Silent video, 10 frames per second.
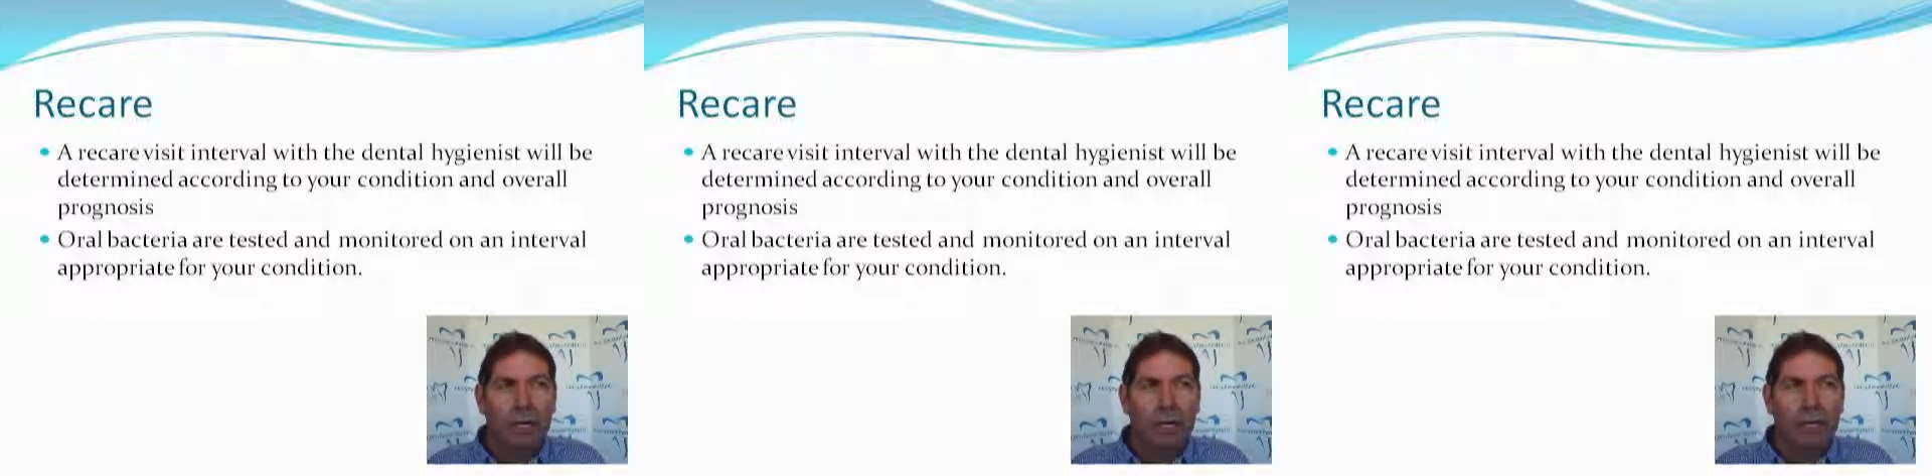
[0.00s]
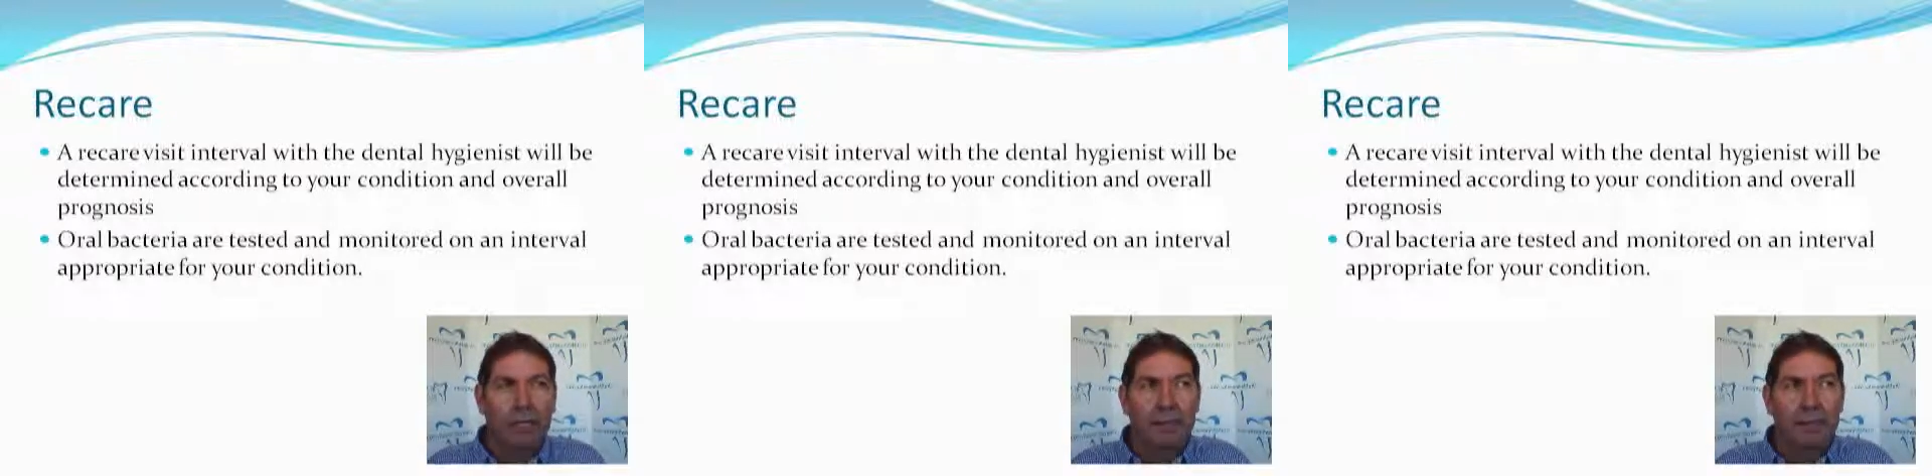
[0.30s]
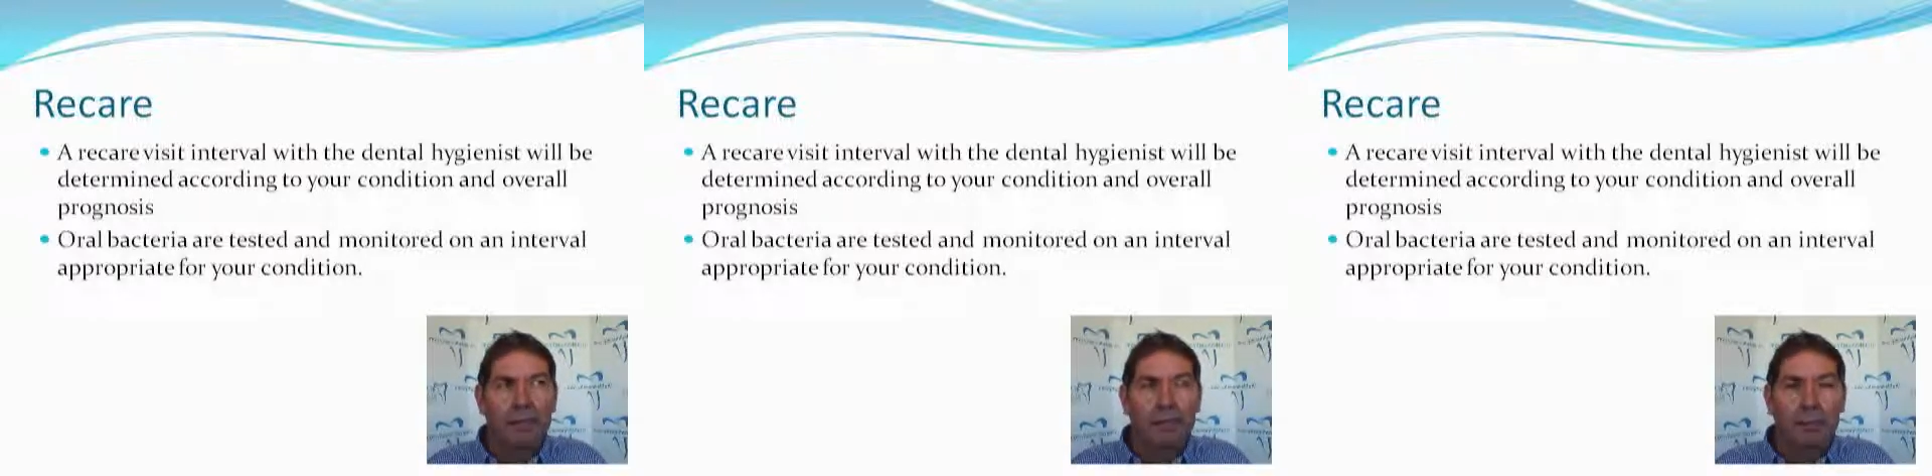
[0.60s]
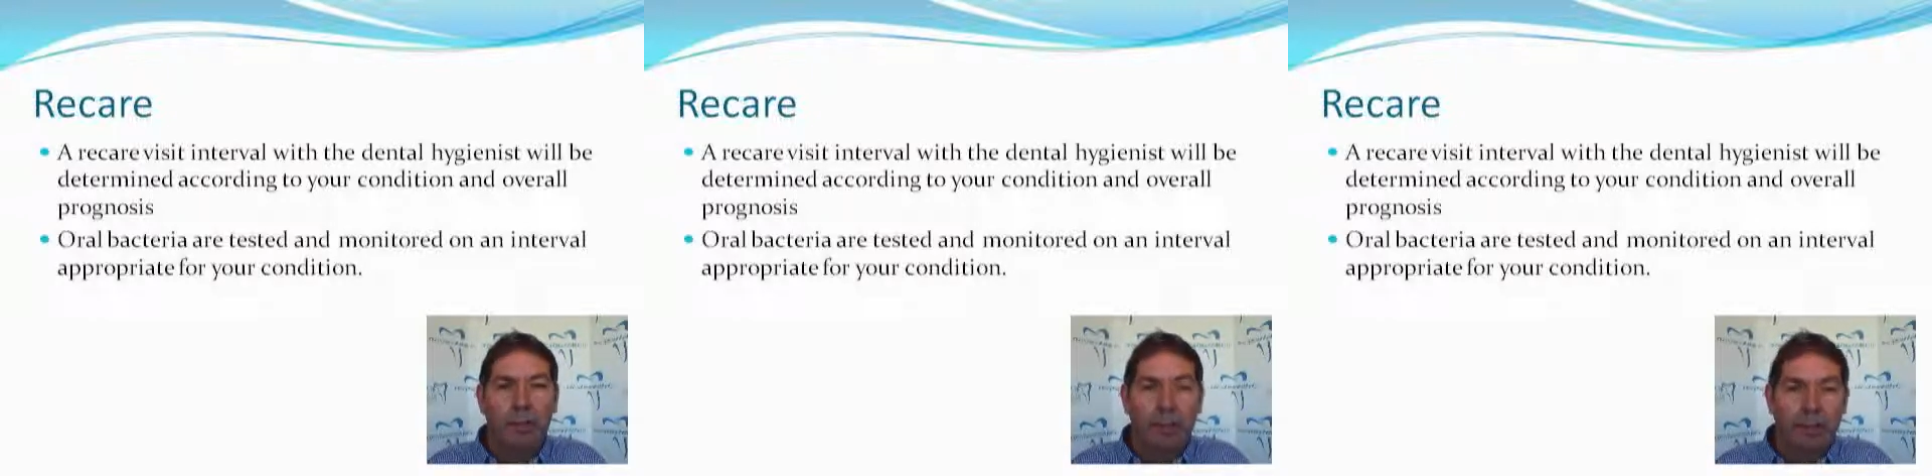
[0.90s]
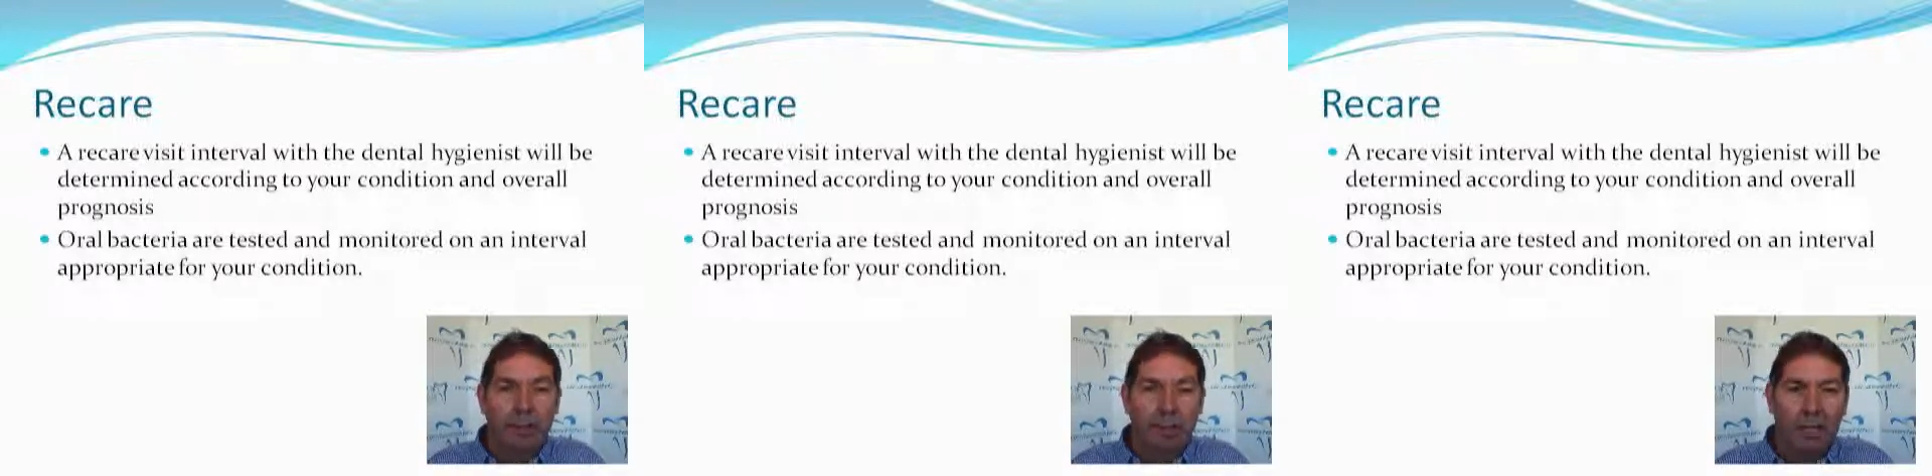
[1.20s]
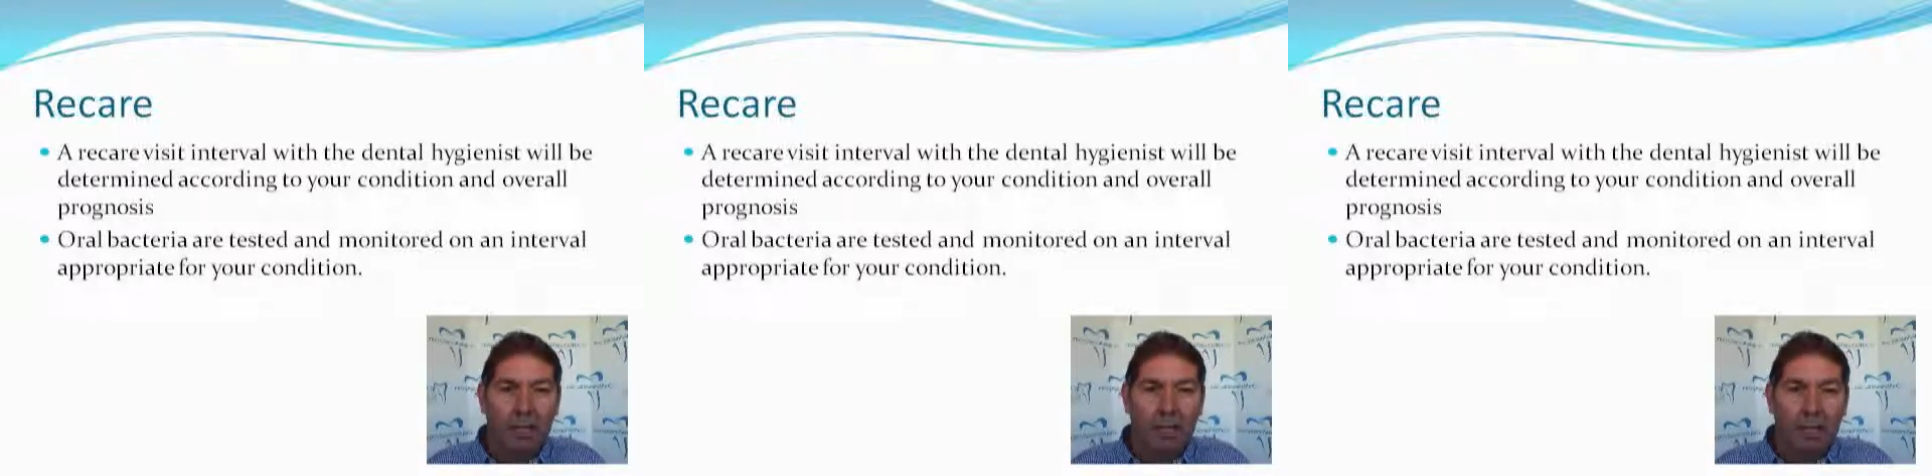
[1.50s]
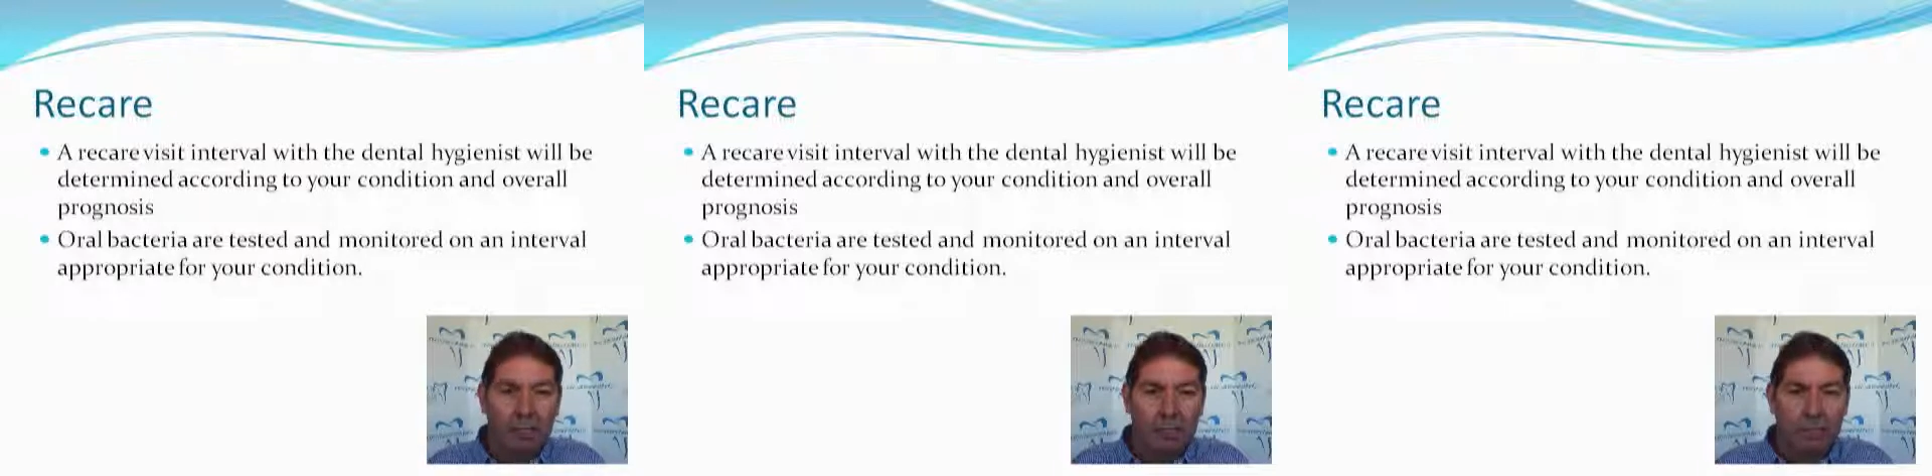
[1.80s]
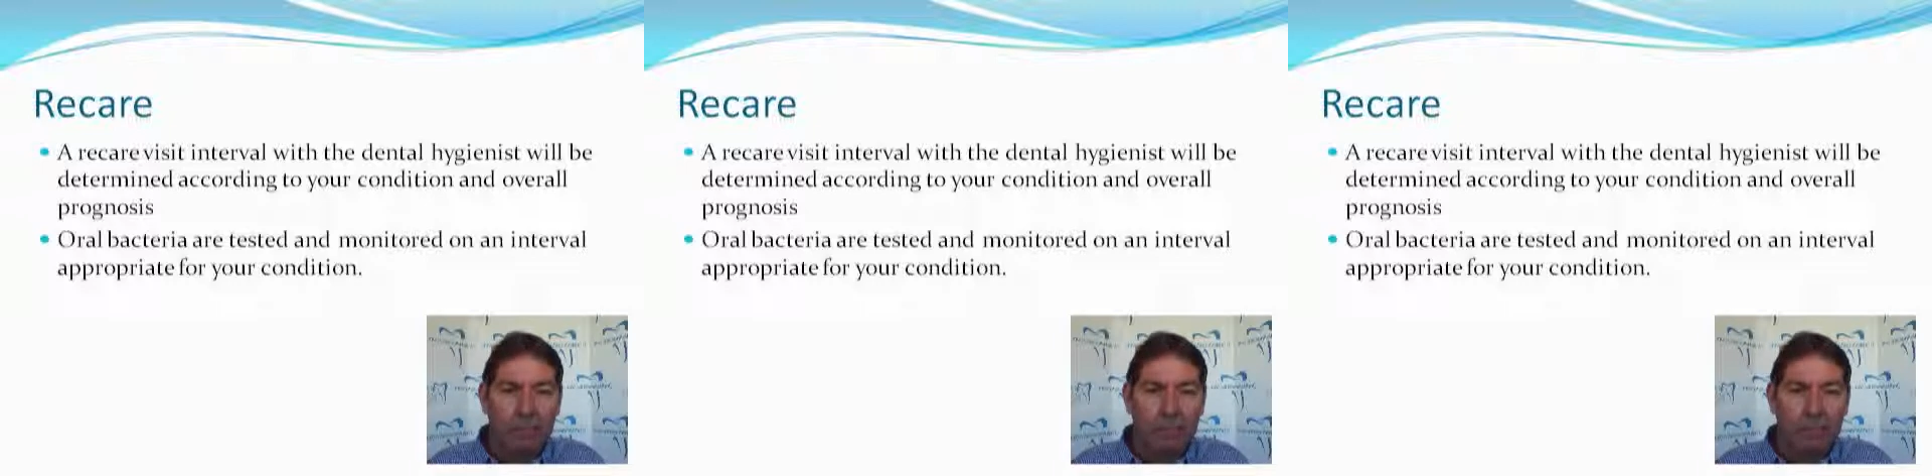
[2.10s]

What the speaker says: I think if we had that conversation